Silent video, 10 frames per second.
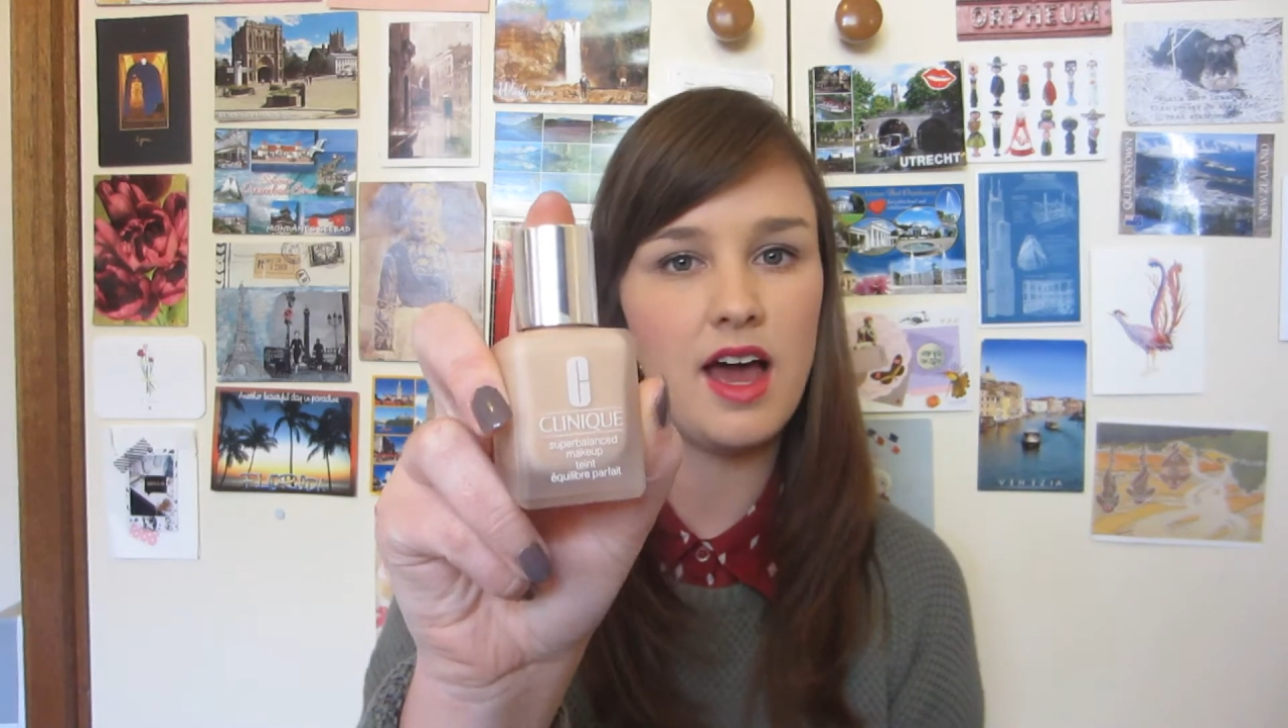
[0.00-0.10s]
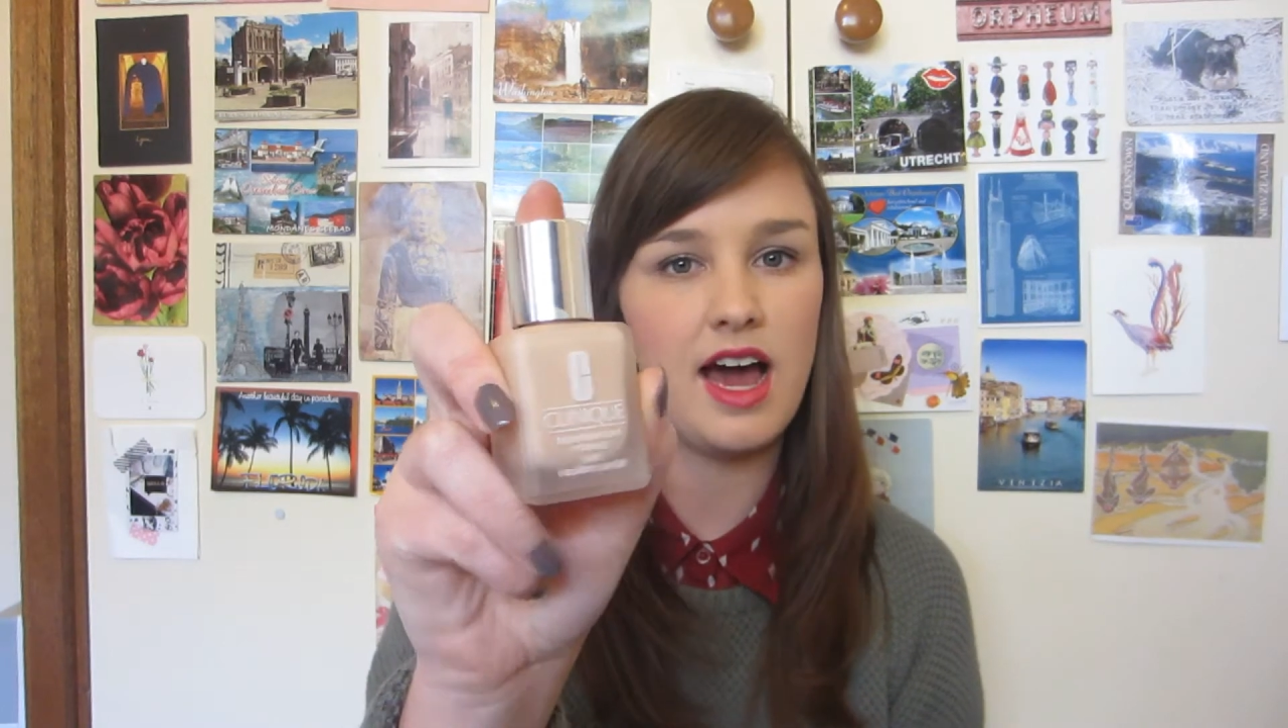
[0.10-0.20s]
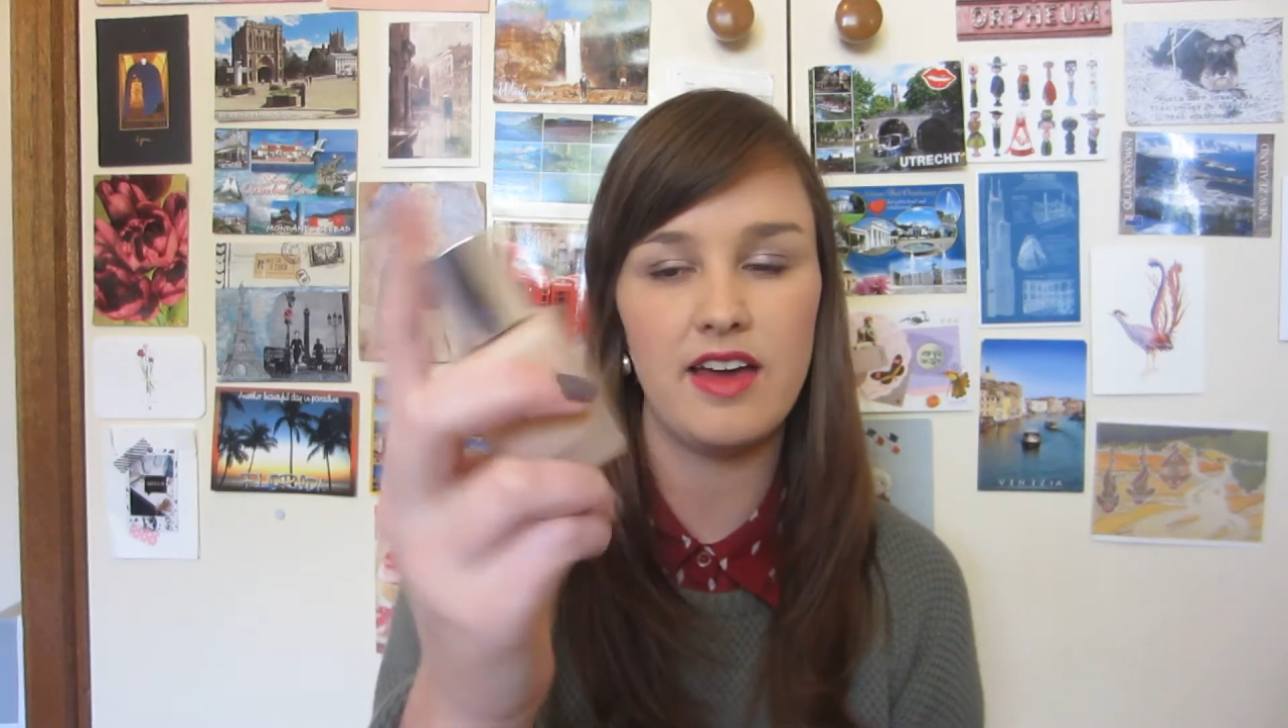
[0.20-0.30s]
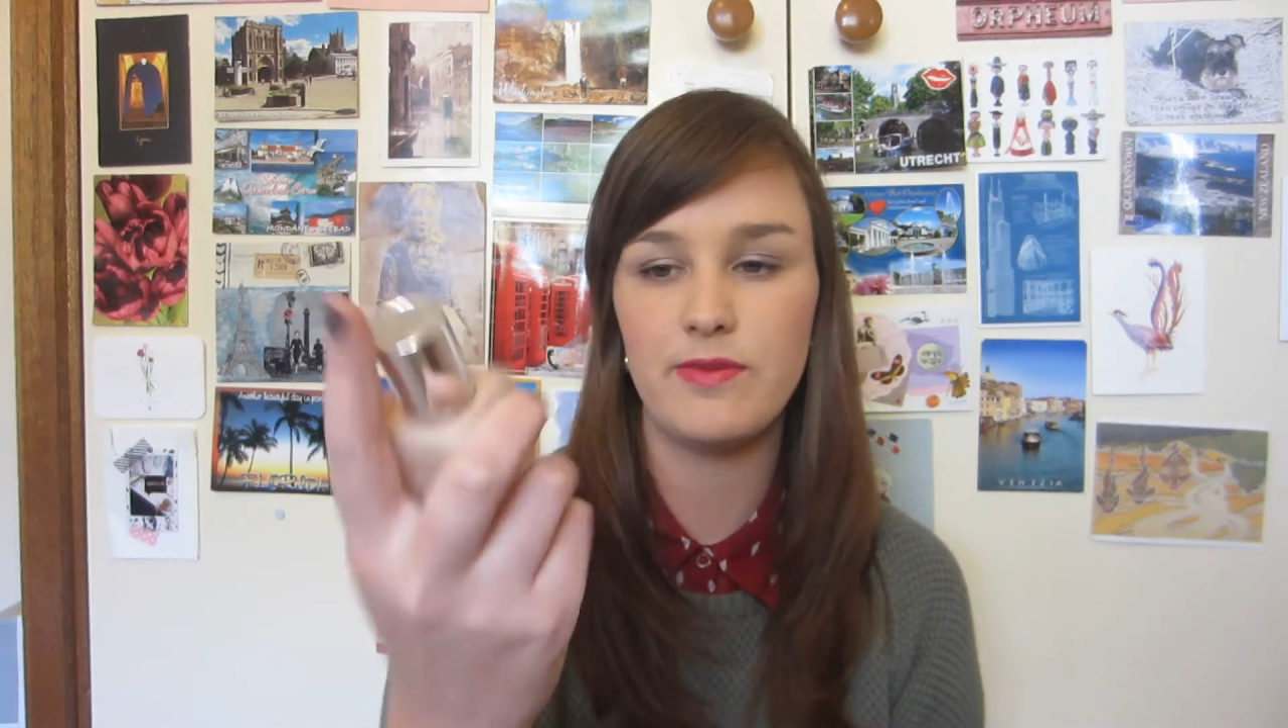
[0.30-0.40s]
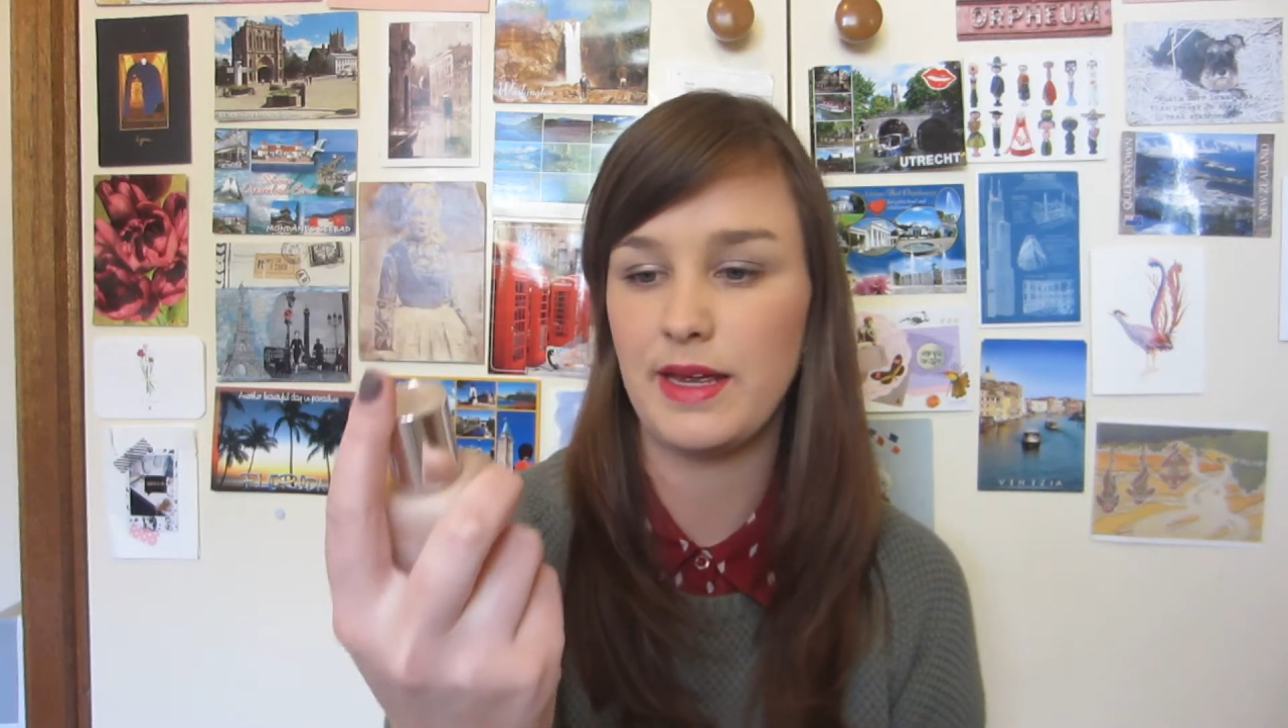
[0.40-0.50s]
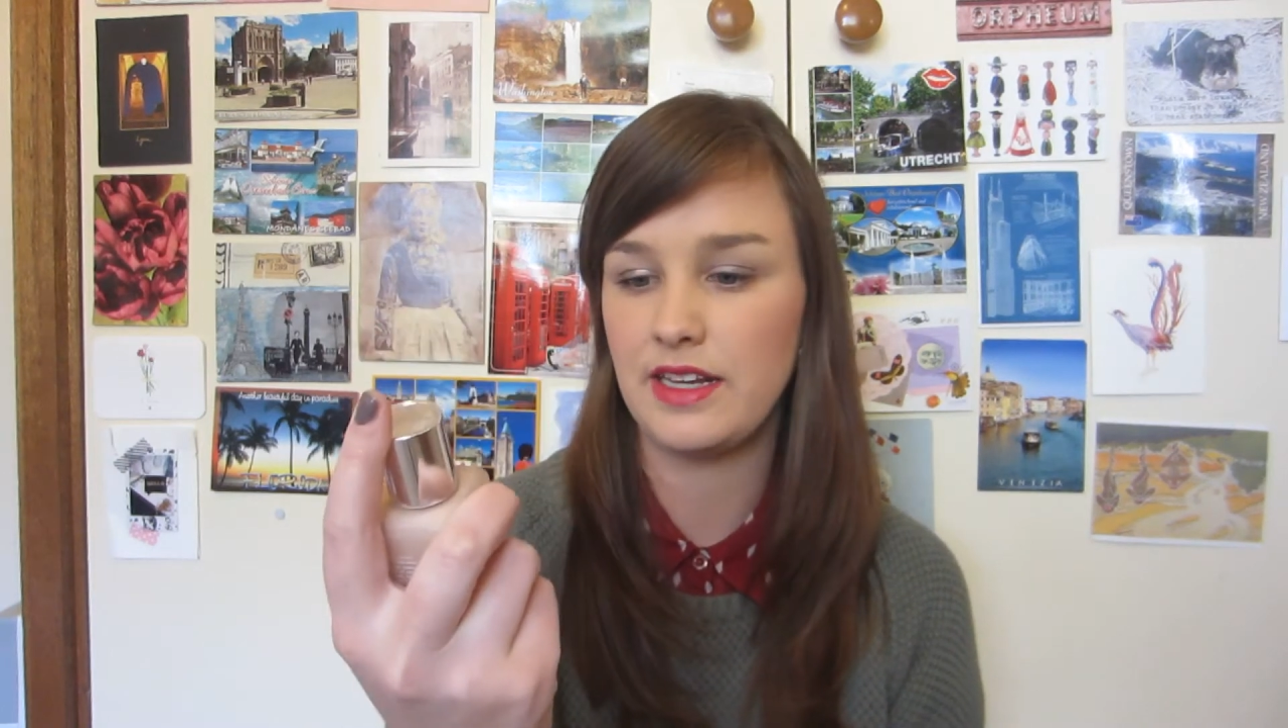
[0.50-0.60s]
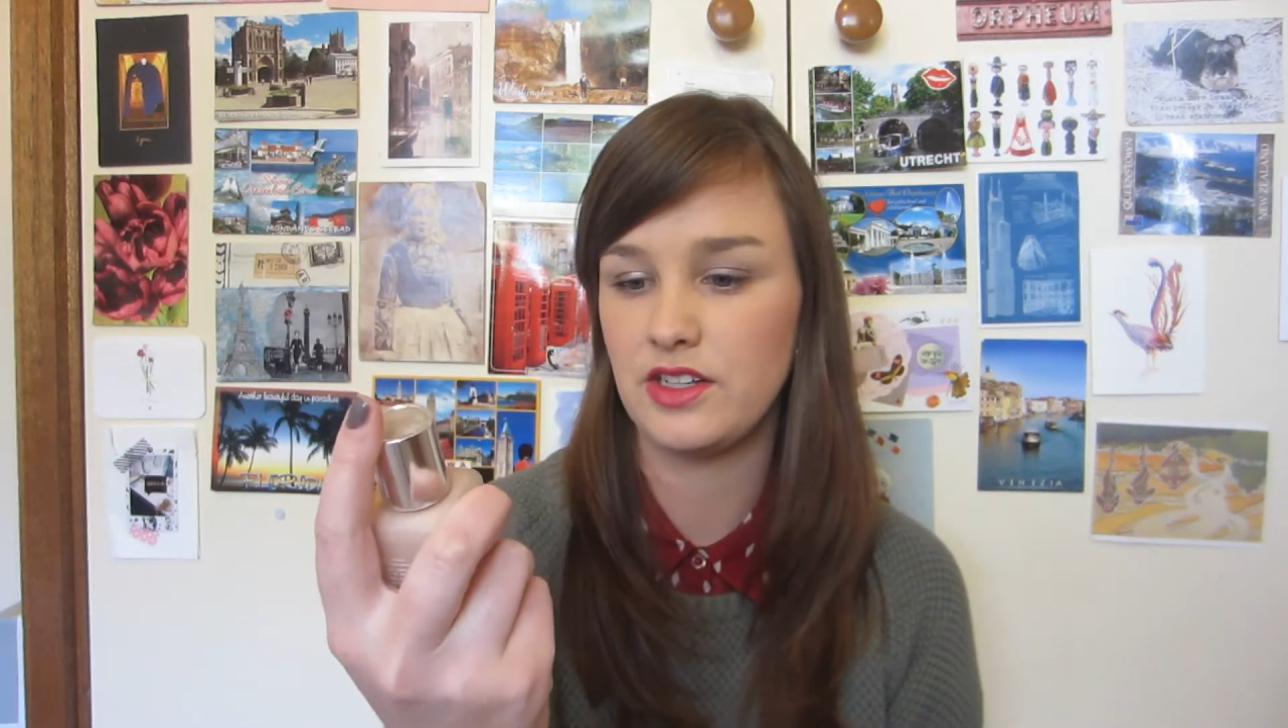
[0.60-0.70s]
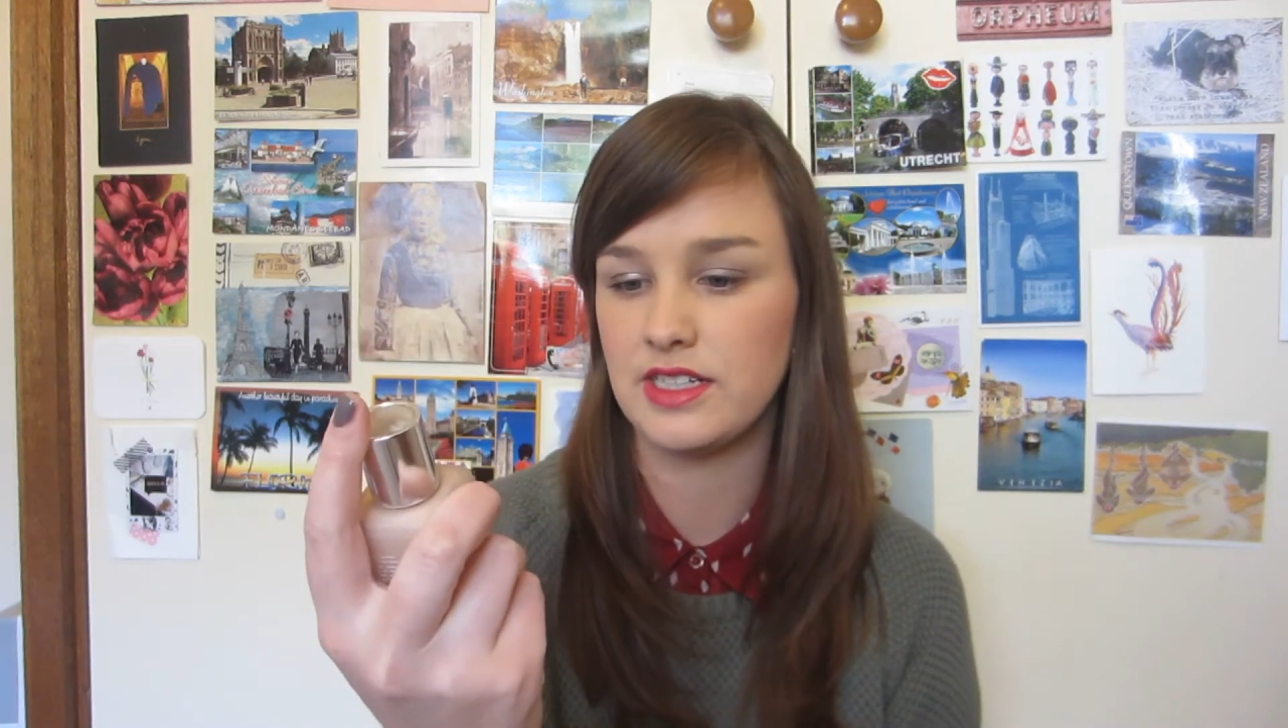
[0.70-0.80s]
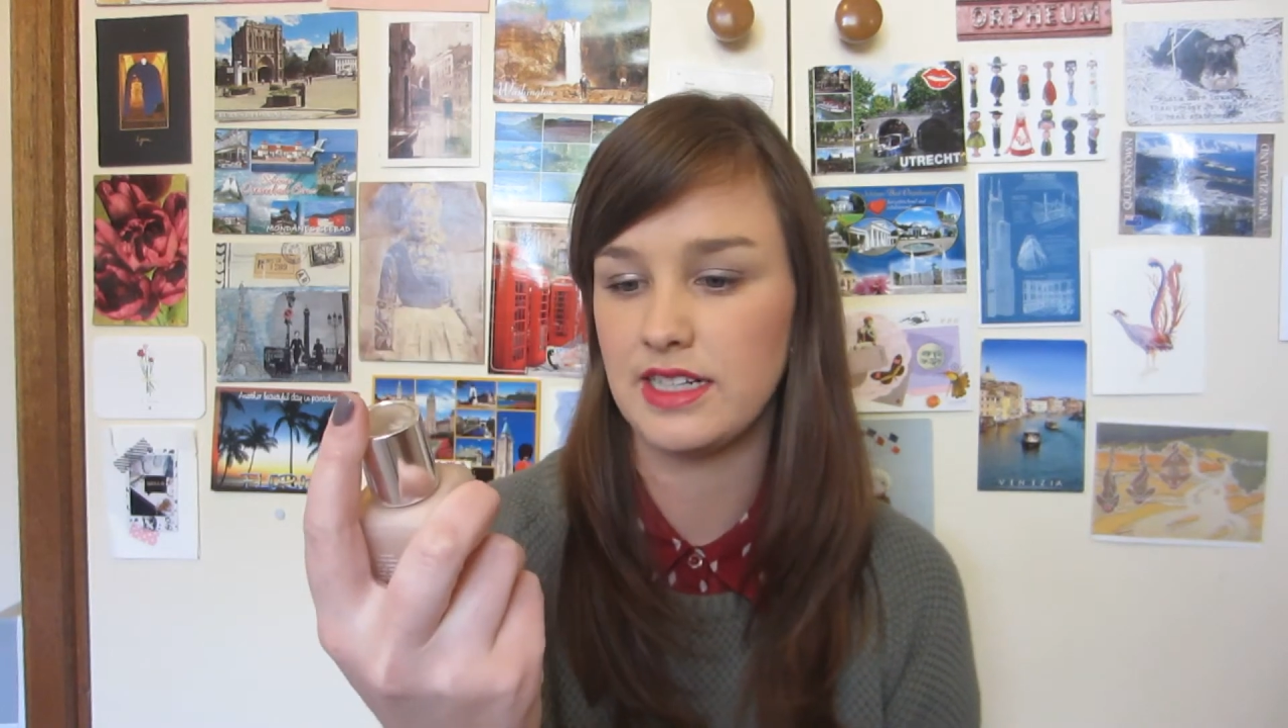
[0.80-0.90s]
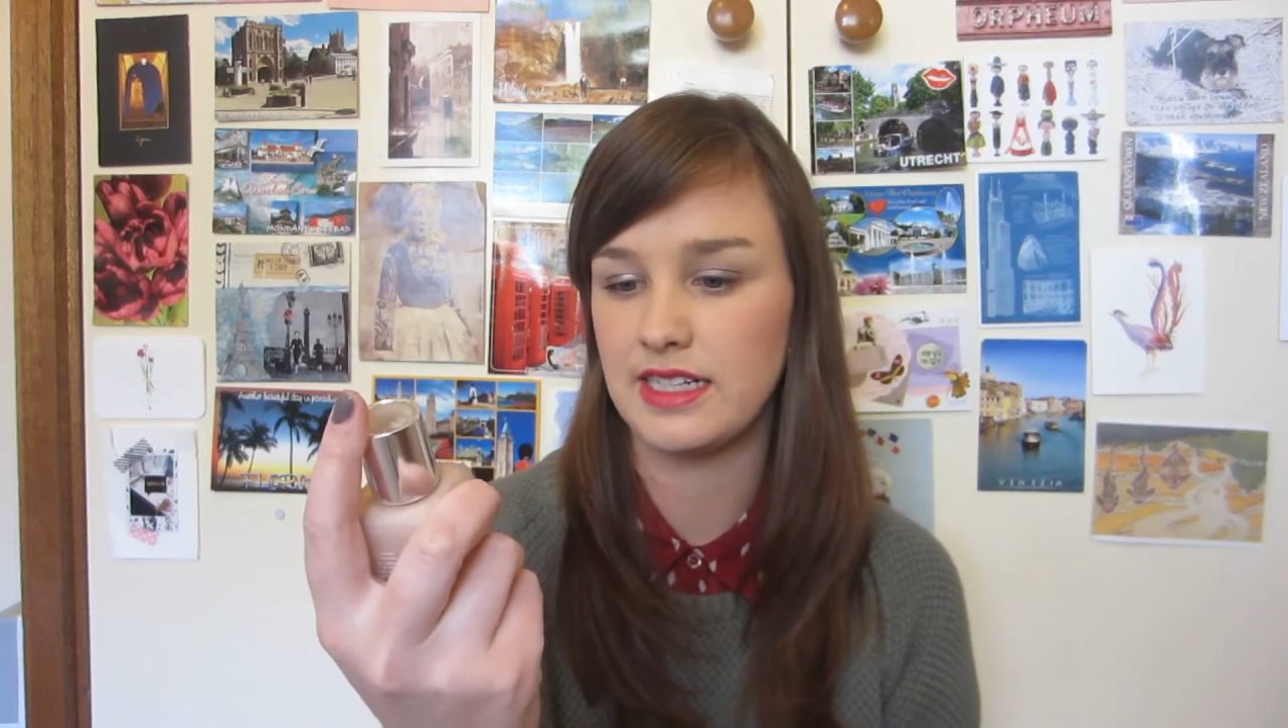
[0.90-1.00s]
I've been
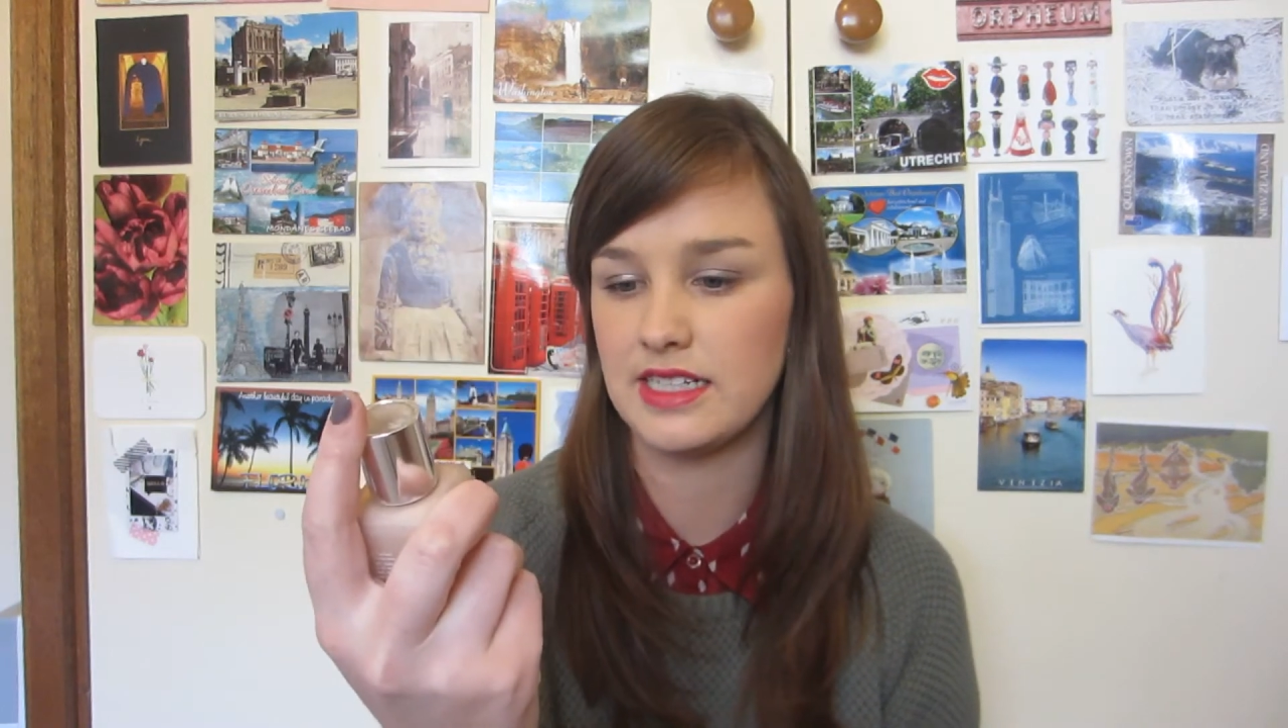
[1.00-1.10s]
using